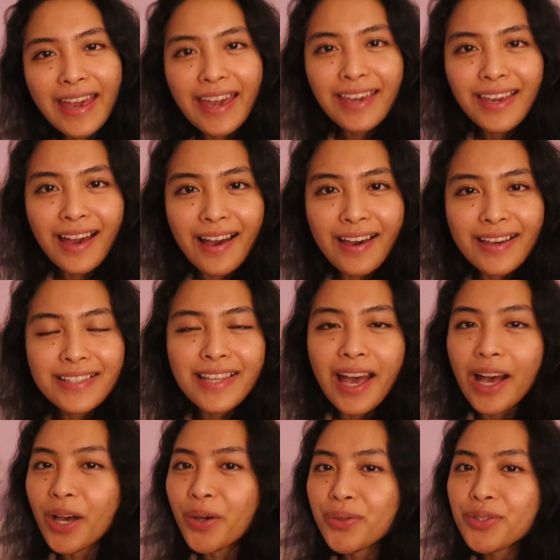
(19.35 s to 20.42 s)
Hey guys,
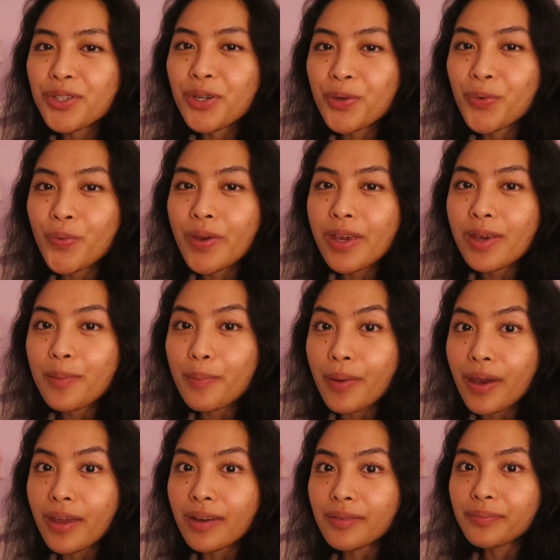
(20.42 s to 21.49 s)
how's your week
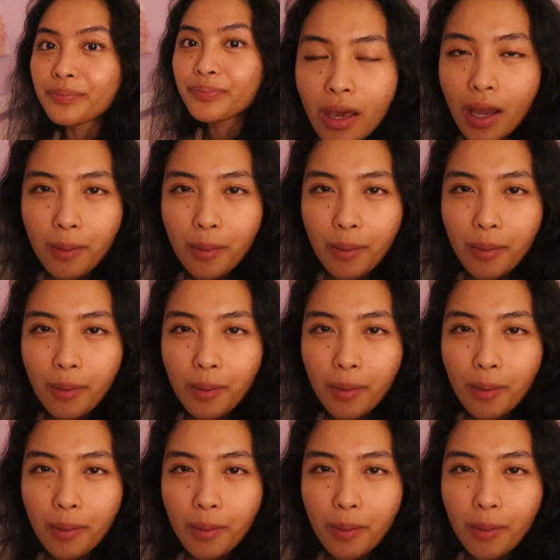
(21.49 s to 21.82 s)
been?